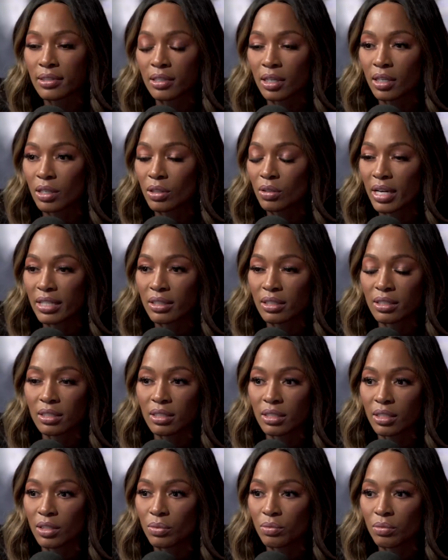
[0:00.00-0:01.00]
you know, I
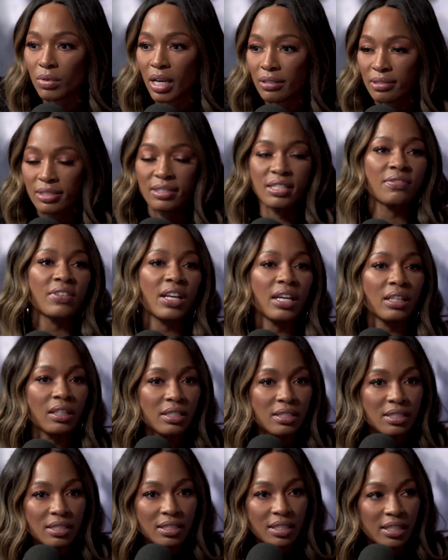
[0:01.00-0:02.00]
you know Stephen A.
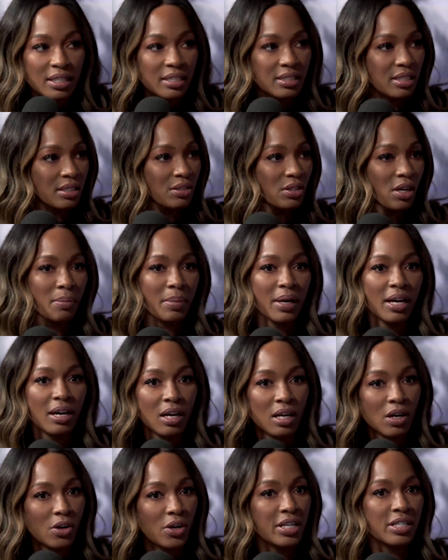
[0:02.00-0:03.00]
loves the Knicks. He'll talk mm-hmm.
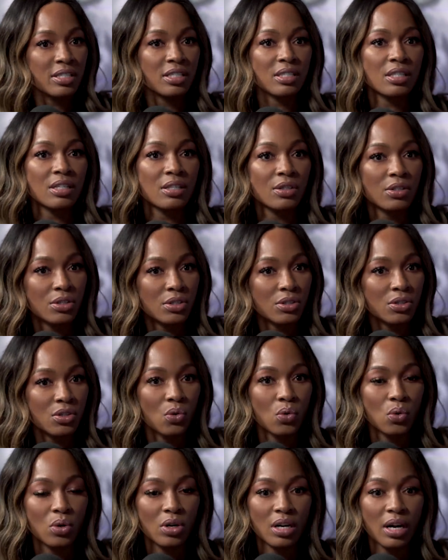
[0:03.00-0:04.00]
about how or his Steelers
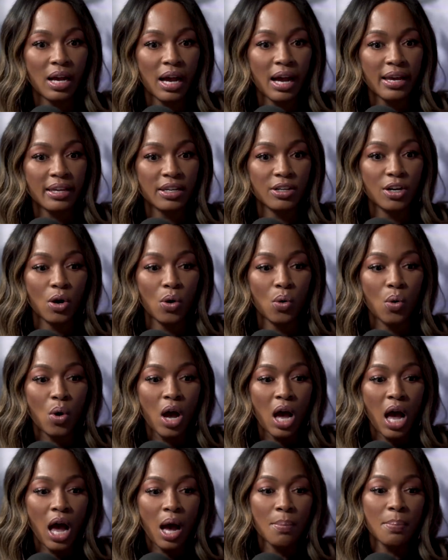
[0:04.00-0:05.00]
or I, you know
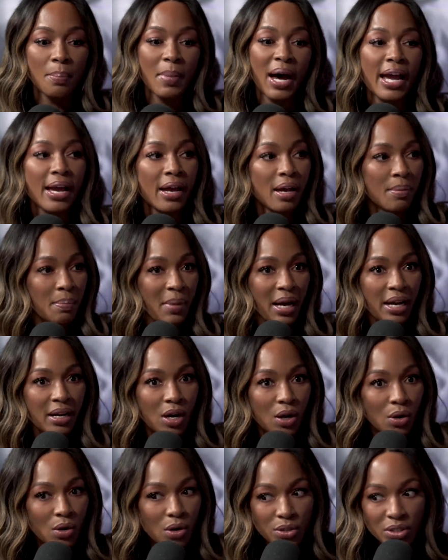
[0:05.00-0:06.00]
my my
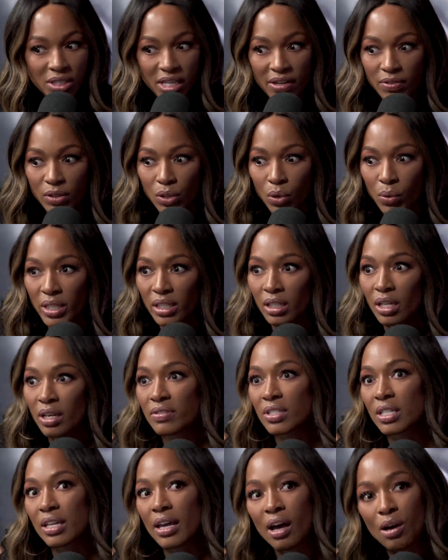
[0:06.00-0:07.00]
co-host David Lloyd
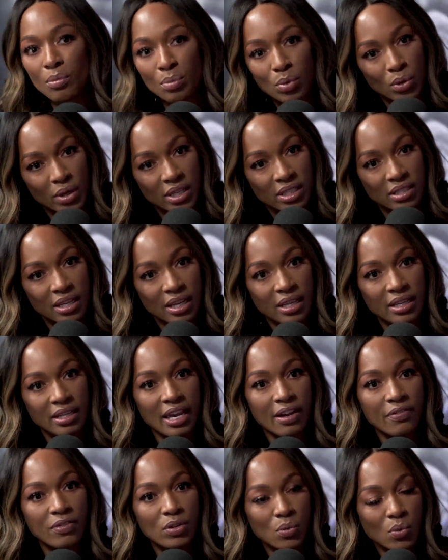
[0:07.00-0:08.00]
loves the Cowboys.
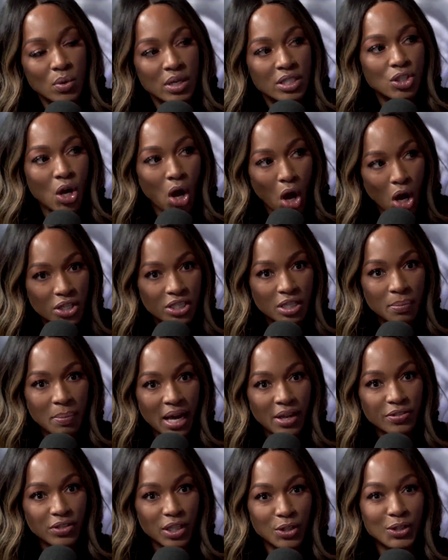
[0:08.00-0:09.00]
Like everyone talks
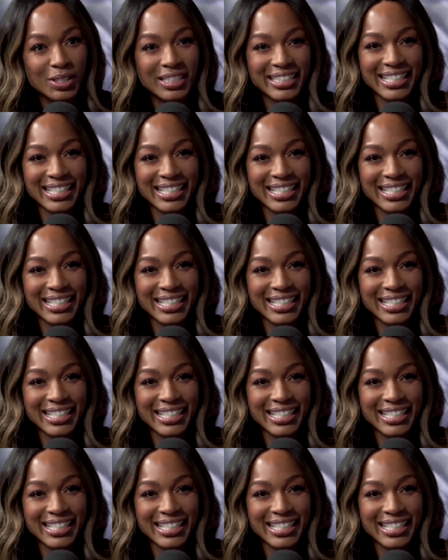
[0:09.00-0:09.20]
about their